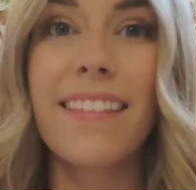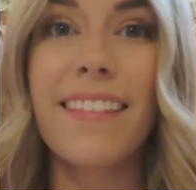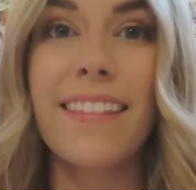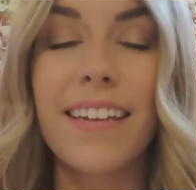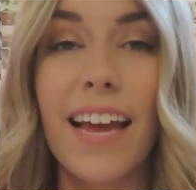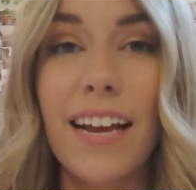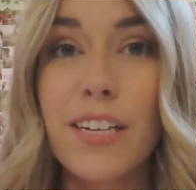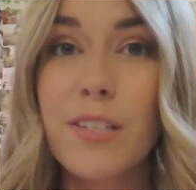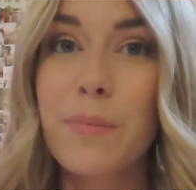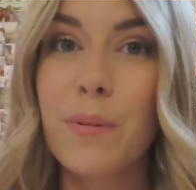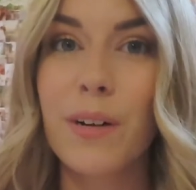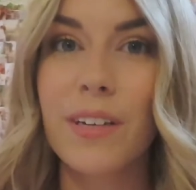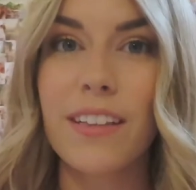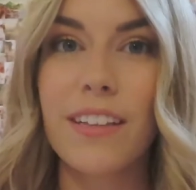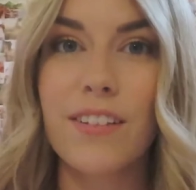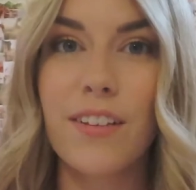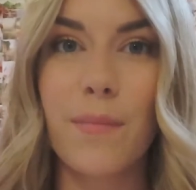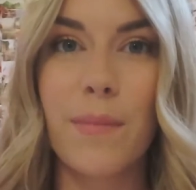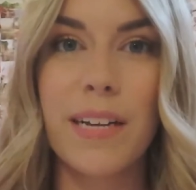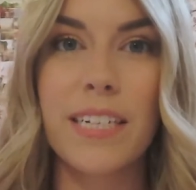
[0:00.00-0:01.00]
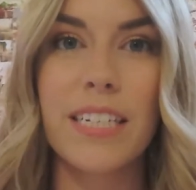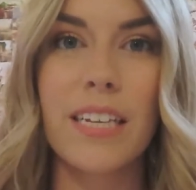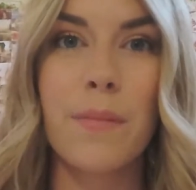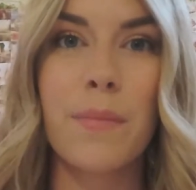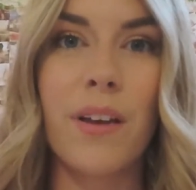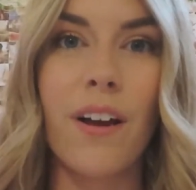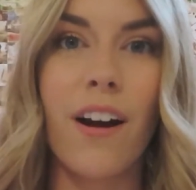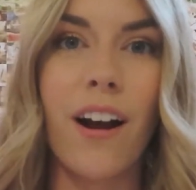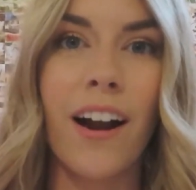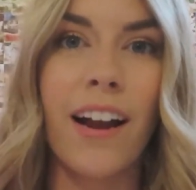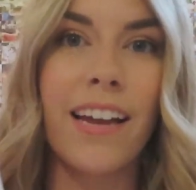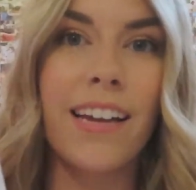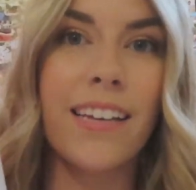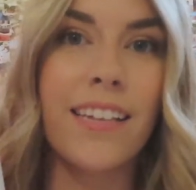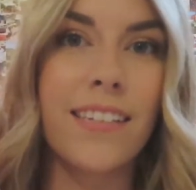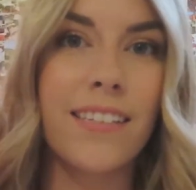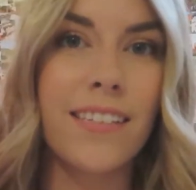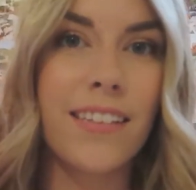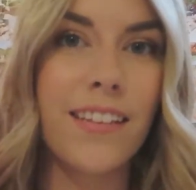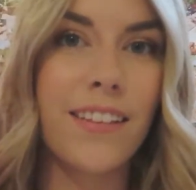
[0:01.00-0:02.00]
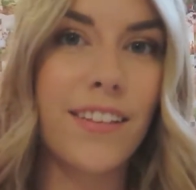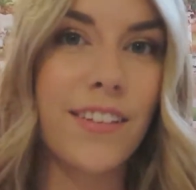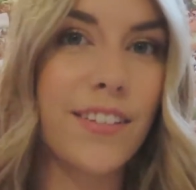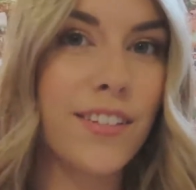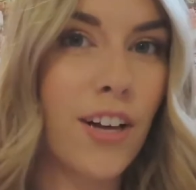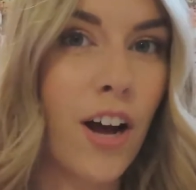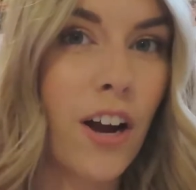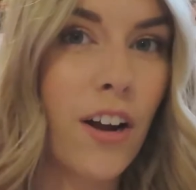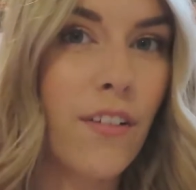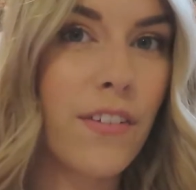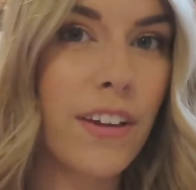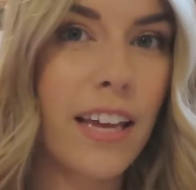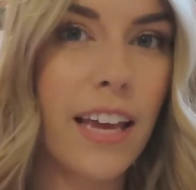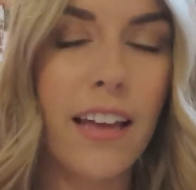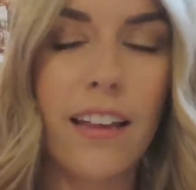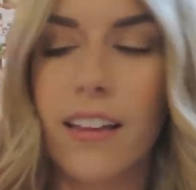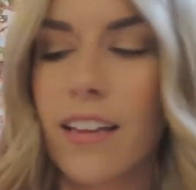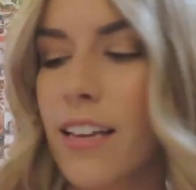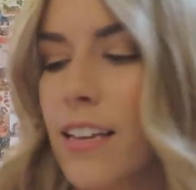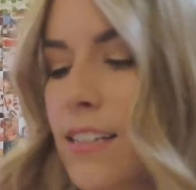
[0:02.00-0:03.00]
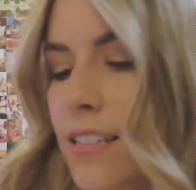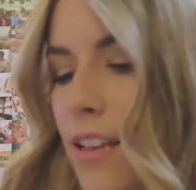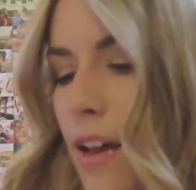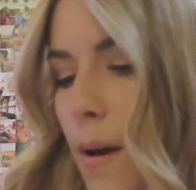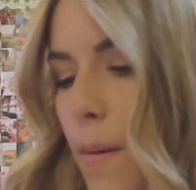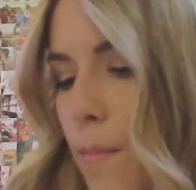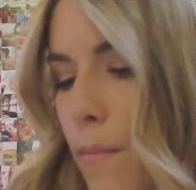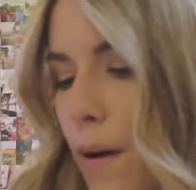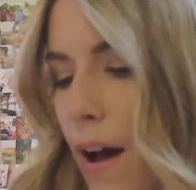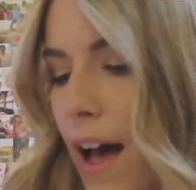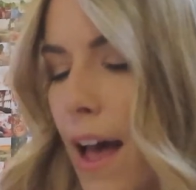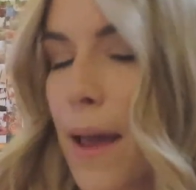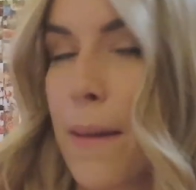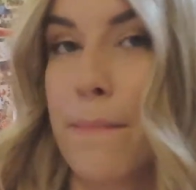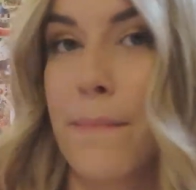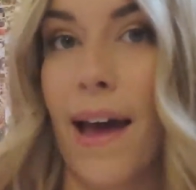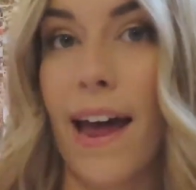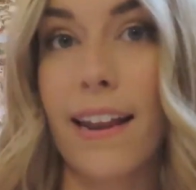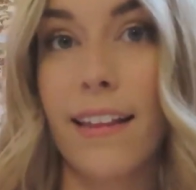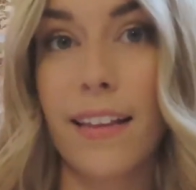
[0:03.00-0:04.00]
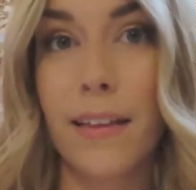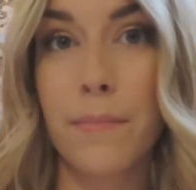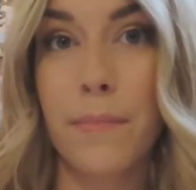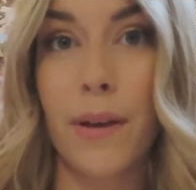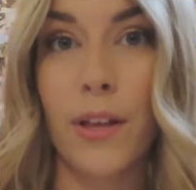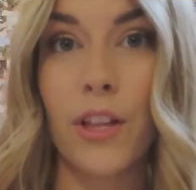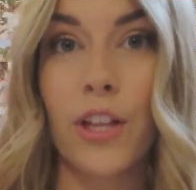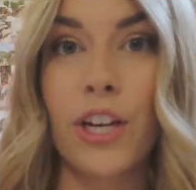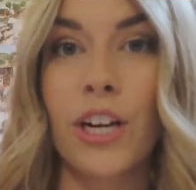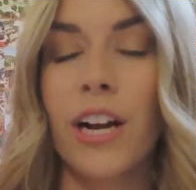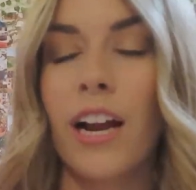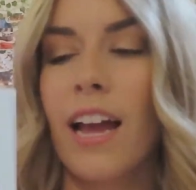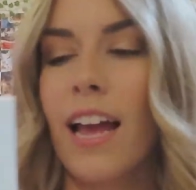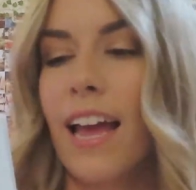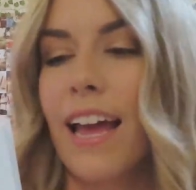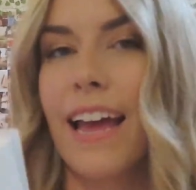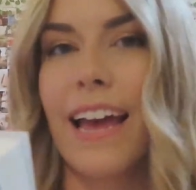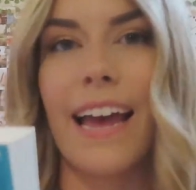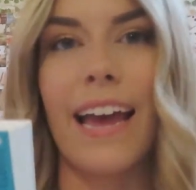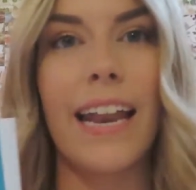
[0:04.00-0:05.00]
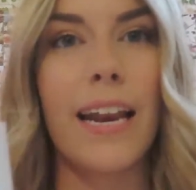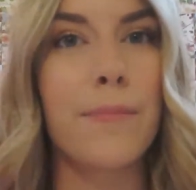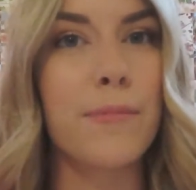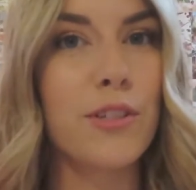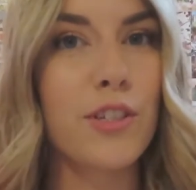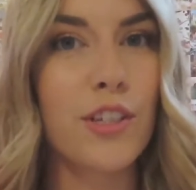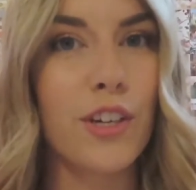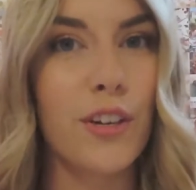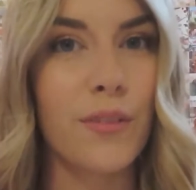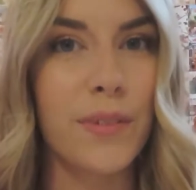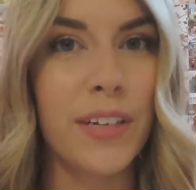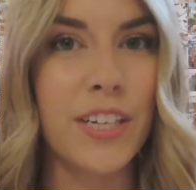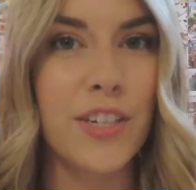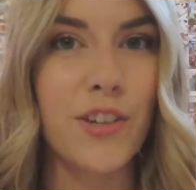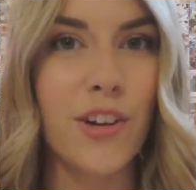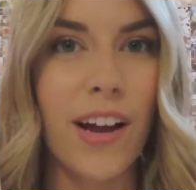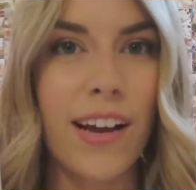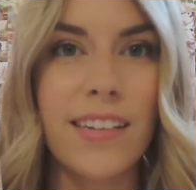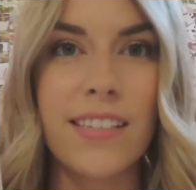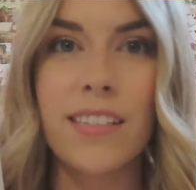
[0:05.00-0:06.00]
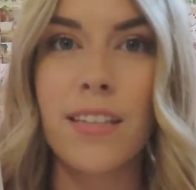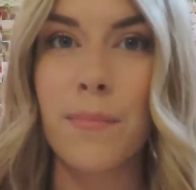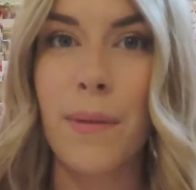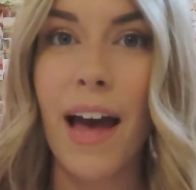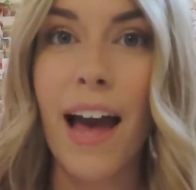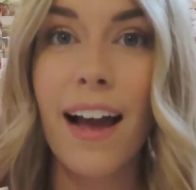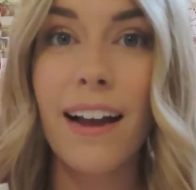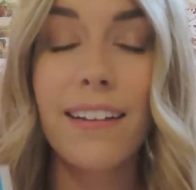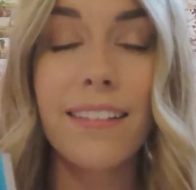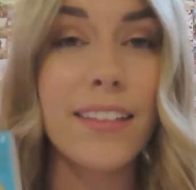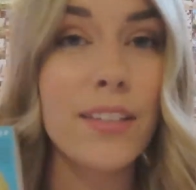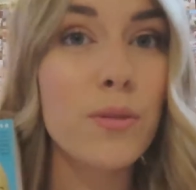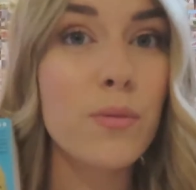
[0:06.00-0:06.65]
The next book that's on my TBR is The Song of Achilles by Madeline Miller, and I'm just going to read you guys the back.